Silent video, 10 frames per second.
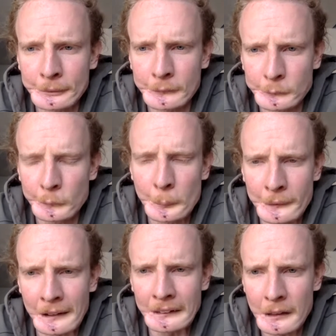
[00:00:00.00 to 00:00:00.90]
Ruben,
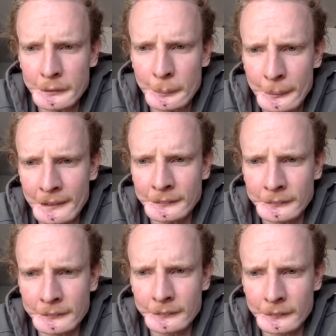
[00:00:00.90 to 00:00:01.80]
I love it, man.
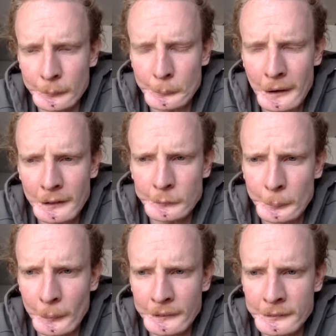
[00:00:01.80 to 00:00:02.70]
Proud of you,
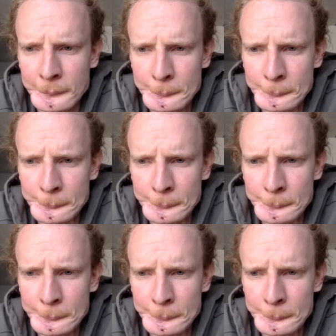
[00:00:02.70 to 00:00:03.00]
buddy.